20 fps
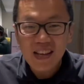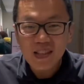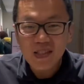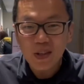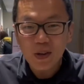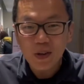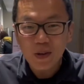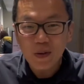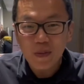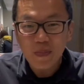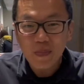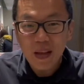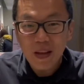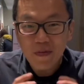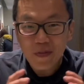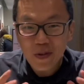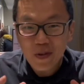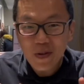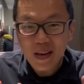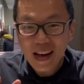So if
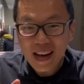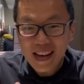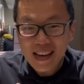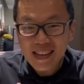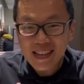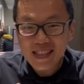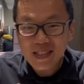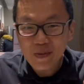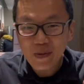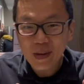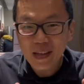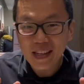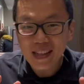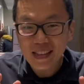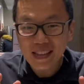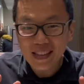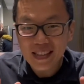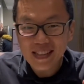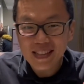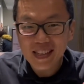you guys want to
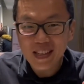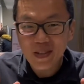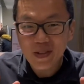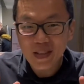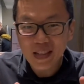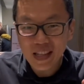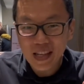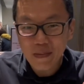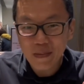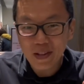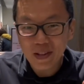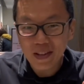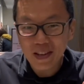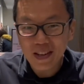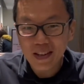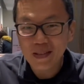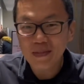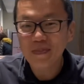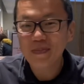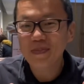continue to come
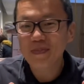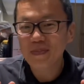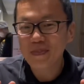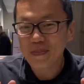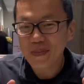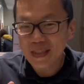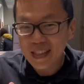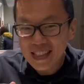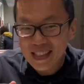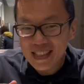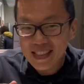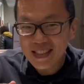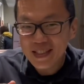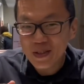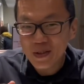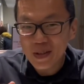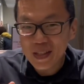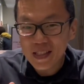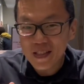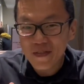along, please
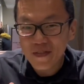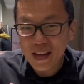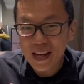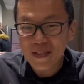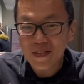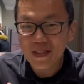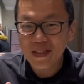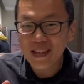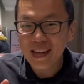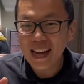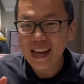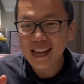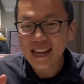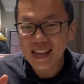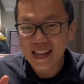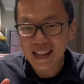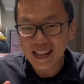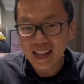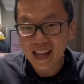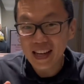do us a favor and
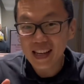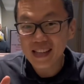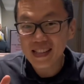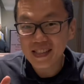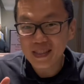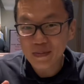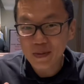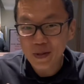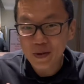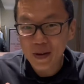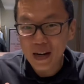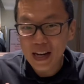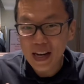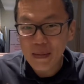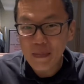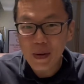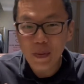hit like and subscribe.